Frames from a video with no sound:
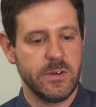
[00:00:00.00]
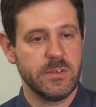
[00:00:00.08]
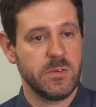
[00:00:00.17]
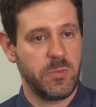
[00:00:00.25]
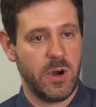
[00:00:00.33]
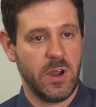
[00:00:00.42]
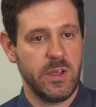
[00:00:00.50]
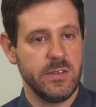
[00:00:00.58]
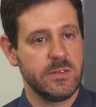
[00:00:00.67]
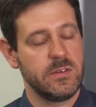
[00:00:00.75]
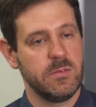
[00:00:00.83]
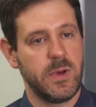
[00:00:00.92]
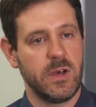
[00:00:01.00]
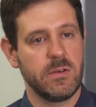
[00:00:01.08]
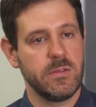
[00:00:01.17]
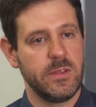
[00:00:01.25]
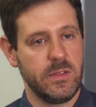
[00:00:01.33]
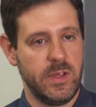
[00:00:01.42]
they're surprised
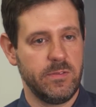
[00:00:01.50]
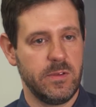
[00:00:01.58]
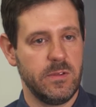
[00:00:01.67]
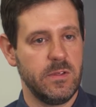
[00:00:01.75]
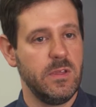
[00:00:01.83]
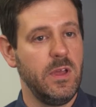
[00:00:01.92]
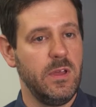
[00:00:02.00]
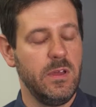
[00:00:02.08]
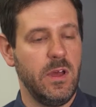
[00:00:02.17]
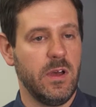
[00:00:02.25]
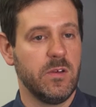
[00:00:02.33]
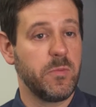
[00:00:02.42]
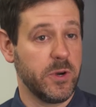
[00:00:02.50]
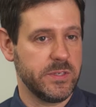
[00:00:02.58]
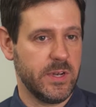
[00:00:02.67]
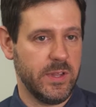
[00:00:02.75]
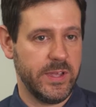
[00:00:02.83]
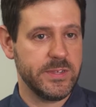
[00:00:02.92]
about the level of
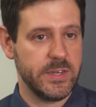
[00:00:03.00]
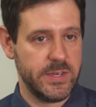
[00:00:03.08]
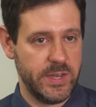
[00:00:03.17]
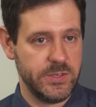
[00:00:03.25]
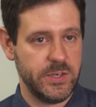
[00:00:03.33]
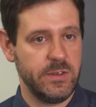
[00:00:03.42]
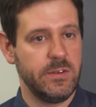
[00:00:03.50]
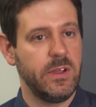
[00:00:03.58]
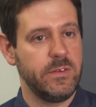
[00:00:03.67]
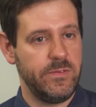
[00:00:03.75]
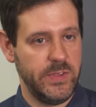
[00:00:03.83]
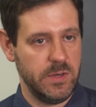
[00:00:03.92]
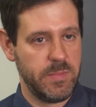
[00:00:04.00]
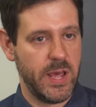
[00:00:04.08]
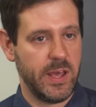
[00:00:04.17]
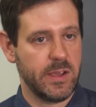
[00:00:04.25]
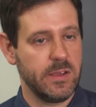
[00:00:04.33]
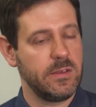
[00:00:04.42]
personalized attention and
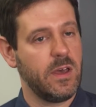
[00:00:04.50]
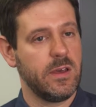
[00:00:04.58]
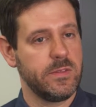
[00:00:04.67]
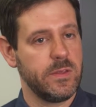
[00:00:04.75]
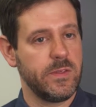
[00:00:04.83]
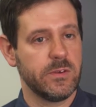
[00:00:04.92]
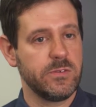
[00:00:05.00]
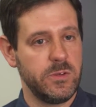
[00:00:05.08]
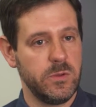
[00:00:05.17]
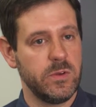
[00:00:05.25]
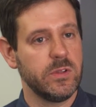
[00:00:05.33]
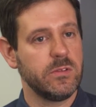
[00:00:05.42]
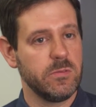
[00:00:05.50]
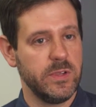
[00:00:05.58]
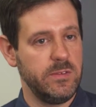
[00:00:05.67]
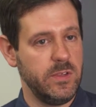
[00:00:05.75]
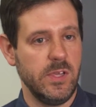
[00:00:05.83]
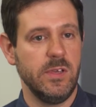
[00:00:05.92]
feedback uh, that their students
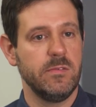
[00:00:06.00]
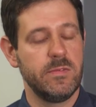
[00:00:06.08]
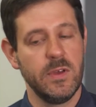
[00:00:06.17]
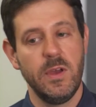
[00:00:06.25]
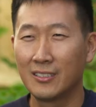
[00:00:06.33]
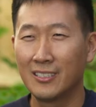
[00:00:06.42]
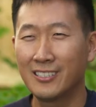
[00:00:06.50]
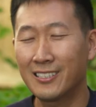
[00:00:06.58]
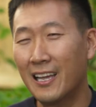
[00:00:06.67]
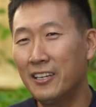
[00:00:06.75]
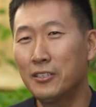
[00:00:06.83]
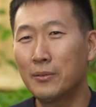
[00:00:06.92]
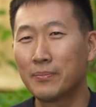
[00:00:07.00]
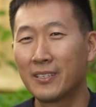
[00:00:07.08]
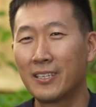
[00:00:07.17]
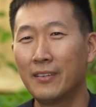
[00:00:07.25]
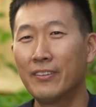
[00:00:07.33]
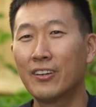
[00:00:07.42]
receive. It's kind of
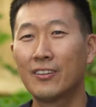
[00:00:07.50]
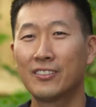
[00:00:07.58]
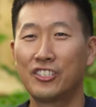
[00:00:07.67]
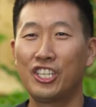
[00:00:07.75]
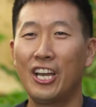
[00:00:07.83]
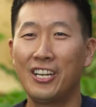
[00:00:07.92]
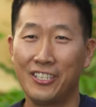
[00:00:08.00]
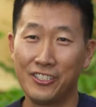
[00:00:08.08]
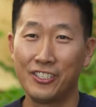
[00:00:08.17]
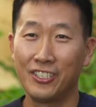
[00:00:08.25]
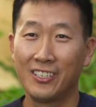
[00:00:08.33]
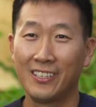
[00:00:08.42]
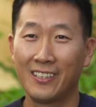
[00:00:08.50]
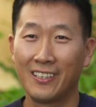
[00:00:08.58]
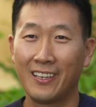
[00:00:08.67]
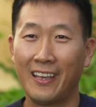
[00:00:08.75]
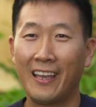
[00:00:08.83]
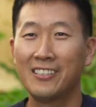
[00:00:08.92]
giving her the challenge,
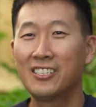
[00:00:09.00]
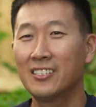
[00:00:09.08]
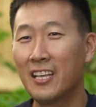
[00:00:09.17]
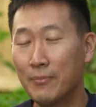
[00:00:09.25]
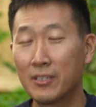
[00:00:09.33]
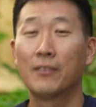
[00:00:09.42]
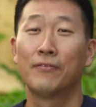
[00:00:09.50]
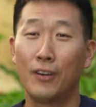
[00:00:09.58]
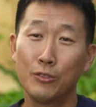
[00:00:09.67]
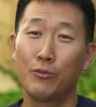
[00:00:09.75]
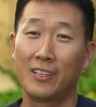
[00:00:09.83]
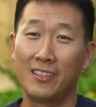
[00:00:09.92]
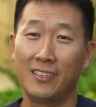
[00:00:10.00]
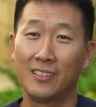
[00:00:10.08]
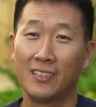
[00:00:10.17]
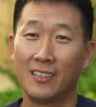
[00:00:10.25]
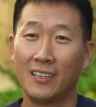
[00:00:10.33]
and she's having a fun with it.